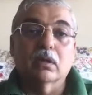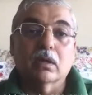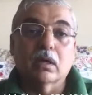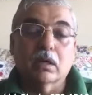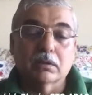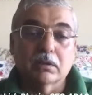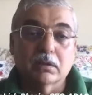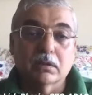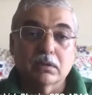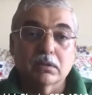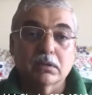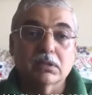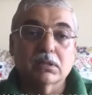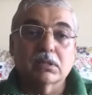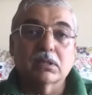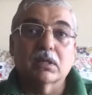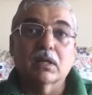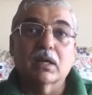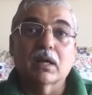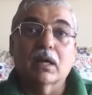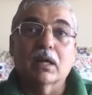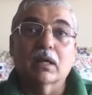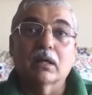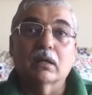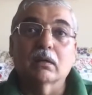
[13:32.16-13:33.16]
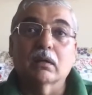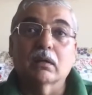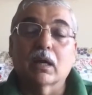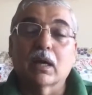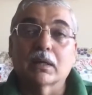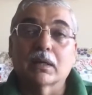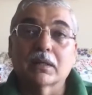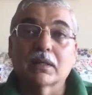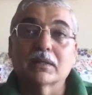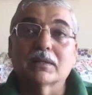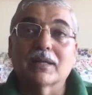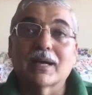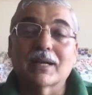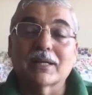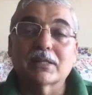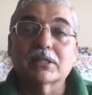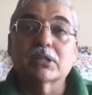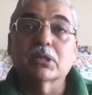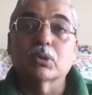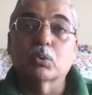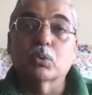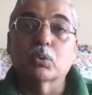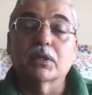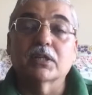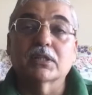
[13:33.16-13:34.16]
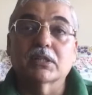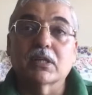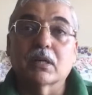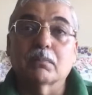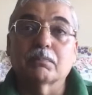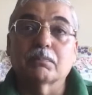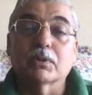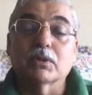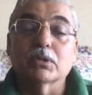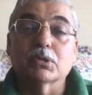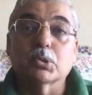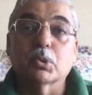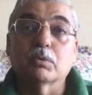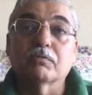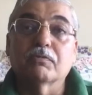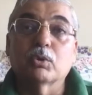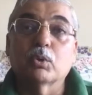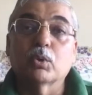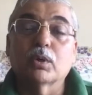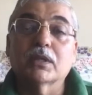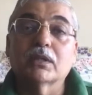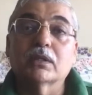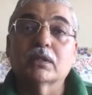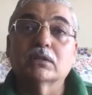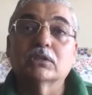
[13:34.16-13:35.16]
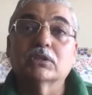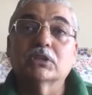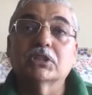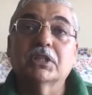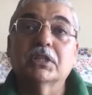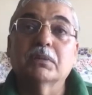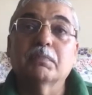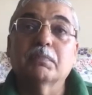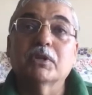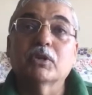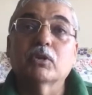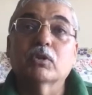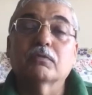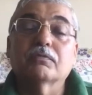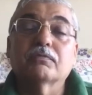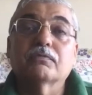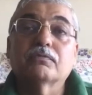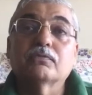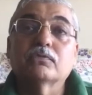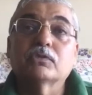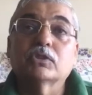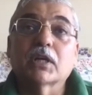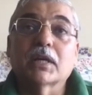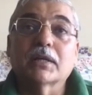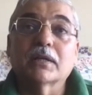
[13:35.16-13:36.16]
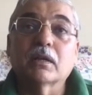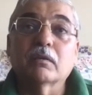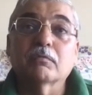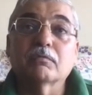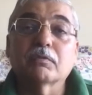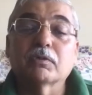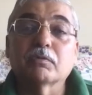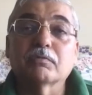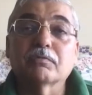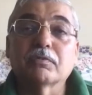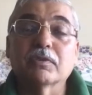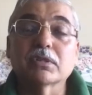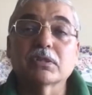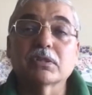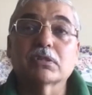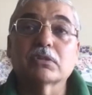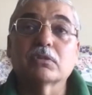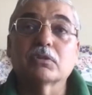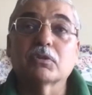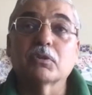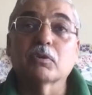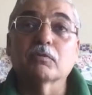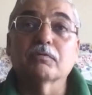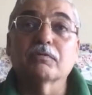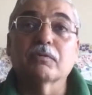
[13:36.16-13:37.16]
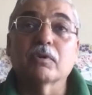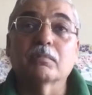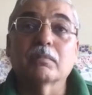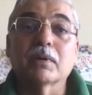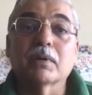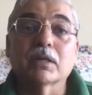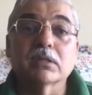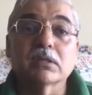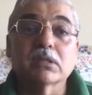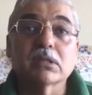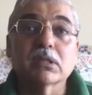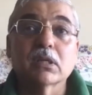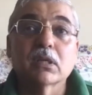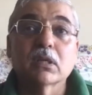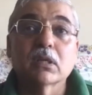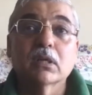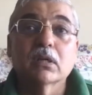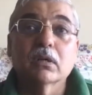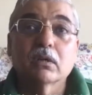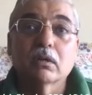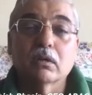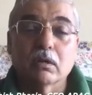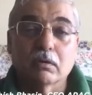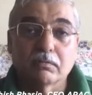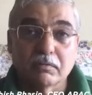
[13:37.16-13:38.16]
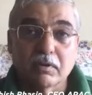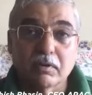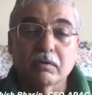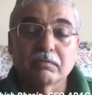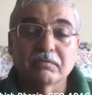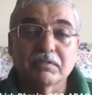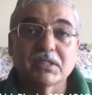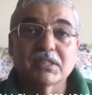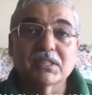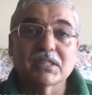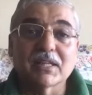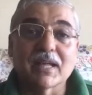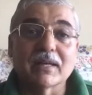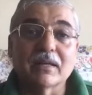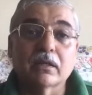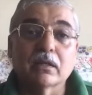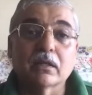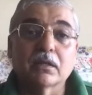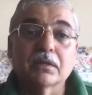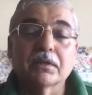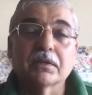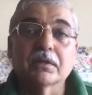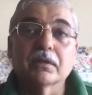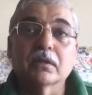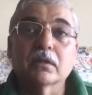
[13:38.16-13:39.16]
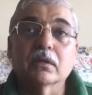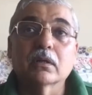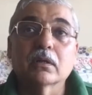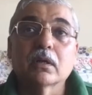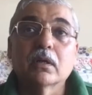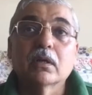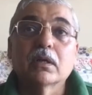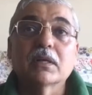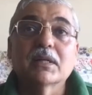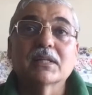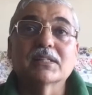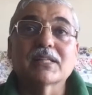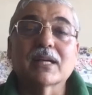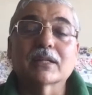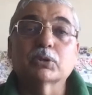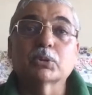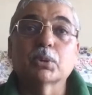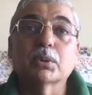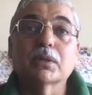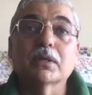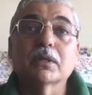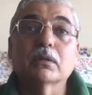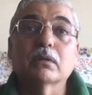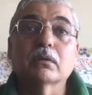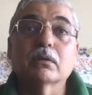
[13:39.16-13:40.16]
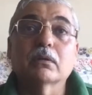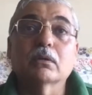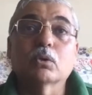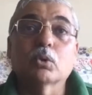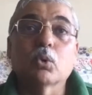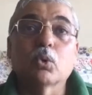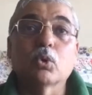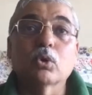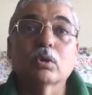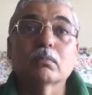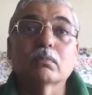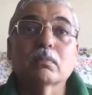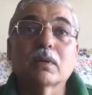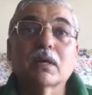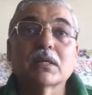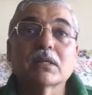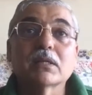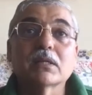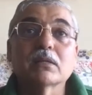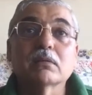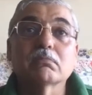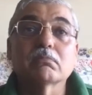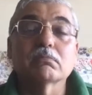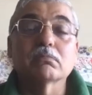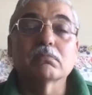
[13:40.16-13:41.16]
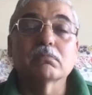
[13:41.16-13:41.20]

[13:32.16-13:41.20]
others. And I think that's a good example. So if you look at the GDP of China for the first 3 or 4 months of this calendar year, it's actually grown by